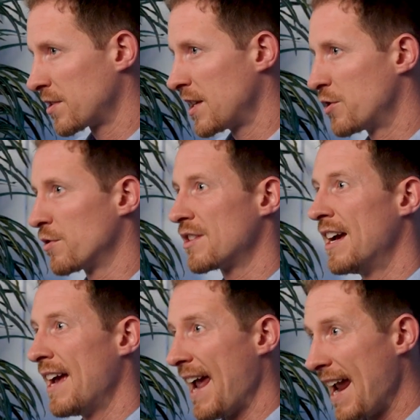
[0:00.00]
procedures
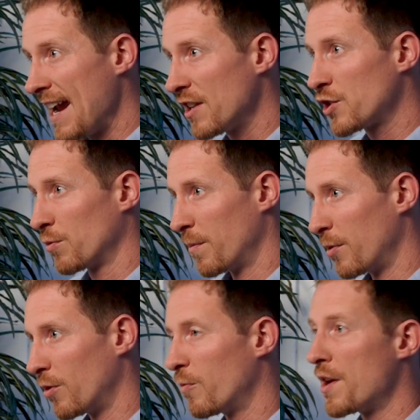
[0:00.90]

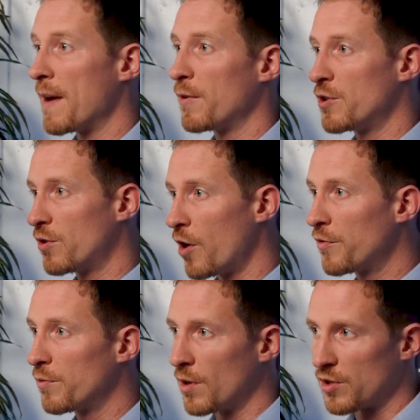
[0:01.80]
answerable whenever you
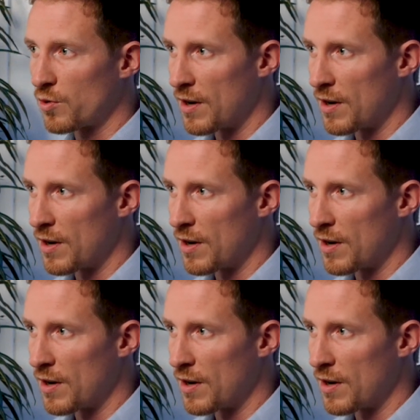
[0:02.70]
go through those